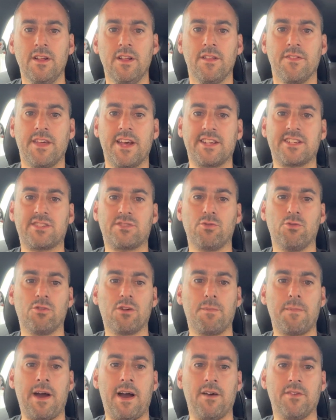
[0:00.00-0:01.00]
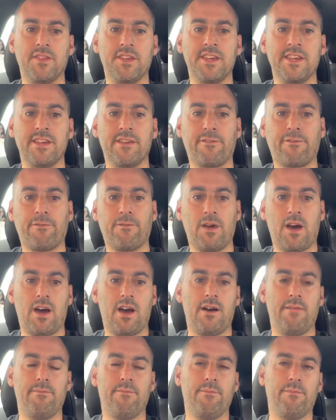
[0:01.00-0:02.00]
let's talk about the
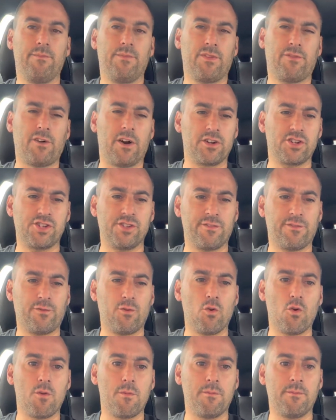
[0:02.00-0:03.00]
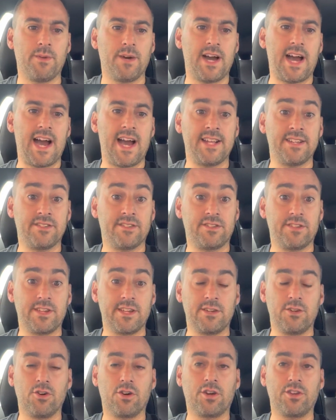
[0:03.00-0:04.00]
function form and
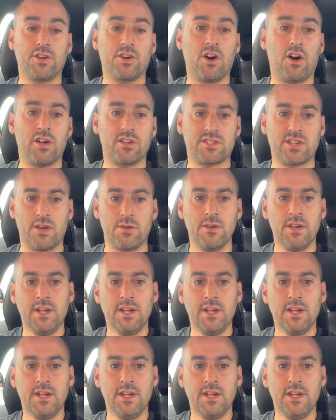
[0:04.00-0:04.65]
the look of the car. So